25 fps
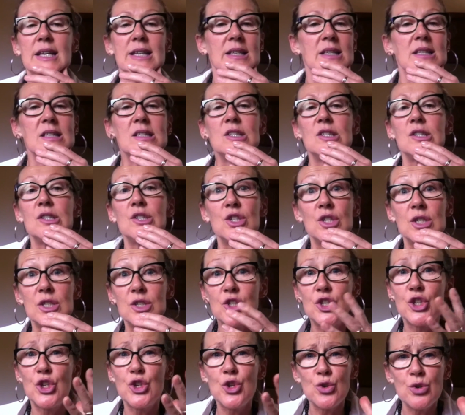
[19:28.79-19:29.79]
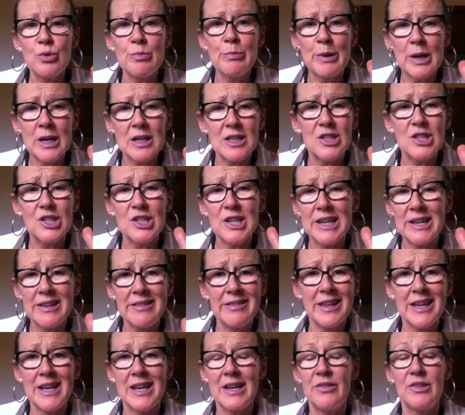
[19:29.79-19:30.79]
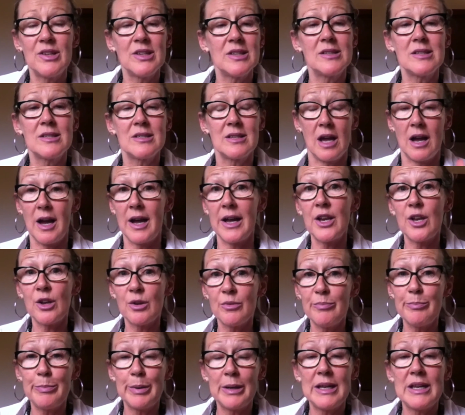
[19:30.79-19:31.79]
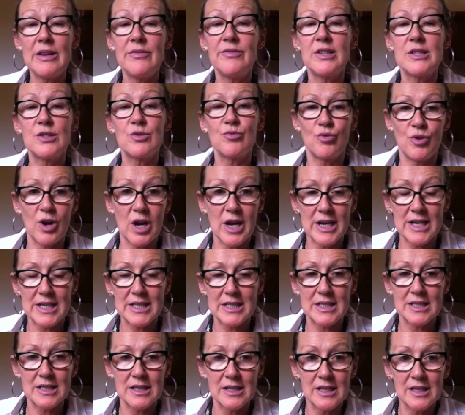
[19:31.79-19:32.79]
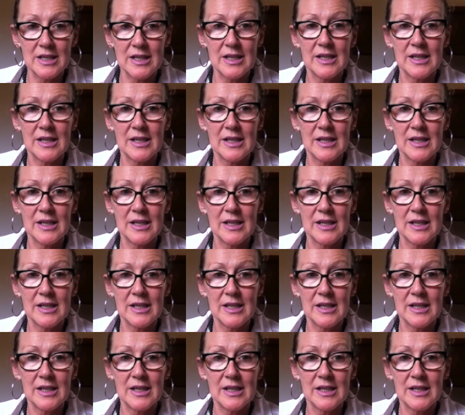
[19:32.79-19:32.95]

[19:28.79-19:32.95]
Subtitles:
there's just too much in there that's I don't believe is right.